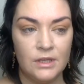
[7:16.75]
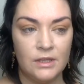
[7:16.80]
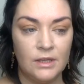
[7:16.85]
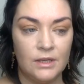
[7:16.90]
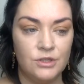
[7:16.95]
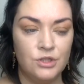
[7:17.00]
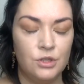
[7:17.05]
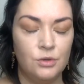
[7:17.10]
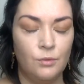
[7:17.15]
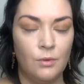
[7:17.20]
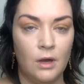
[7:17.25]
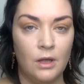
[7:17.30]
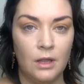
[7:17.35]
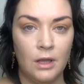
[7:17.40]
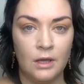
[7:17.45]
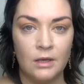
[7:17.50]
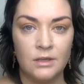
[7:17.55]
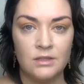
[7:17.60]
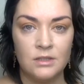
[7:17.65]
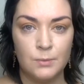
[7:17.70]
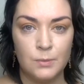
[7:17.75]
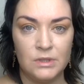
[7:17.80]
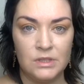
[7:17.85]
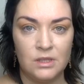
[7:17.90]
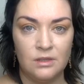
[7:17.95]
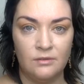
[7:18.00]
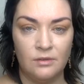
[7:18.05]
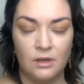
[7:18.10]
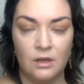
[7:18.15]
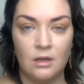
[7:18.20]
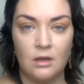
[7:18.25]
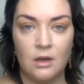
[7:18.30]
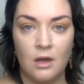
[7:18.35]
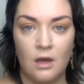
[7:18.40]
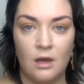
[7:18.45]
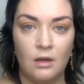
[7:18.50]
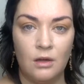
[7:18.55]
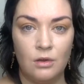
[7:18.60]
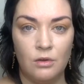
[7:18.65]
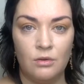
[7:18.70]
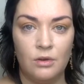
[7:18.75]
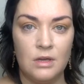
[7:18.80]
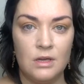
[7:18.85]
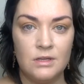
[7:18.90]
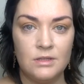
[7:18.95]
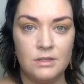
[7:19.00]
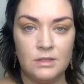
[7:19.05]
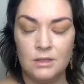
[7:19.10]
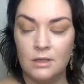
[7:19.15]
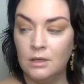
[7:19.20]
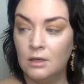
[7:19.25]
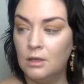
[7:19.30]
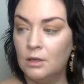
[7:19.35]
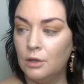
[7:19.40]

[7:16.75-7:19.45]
unless you want like a specific cut crease